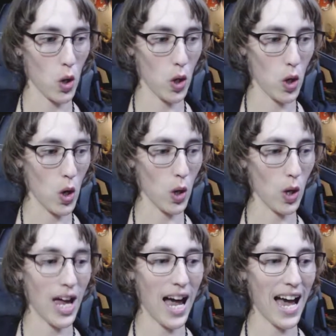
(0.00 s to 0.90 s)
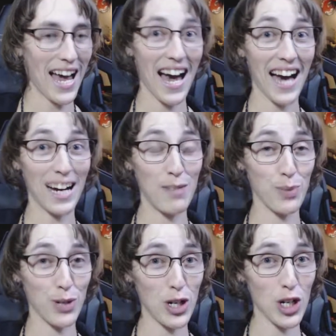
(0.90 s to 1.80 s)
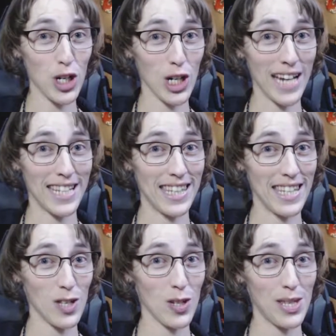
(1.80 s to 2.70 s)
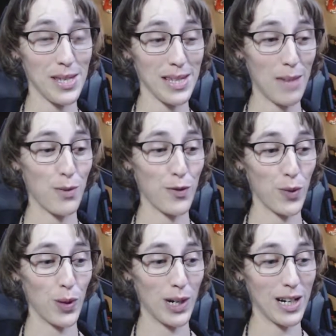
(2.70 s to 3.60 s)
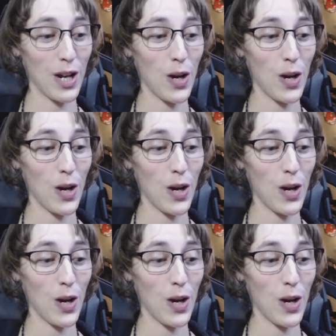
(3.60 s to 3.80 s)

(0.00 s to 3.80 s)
Hold on. I'm pretty sure I did this to this game before.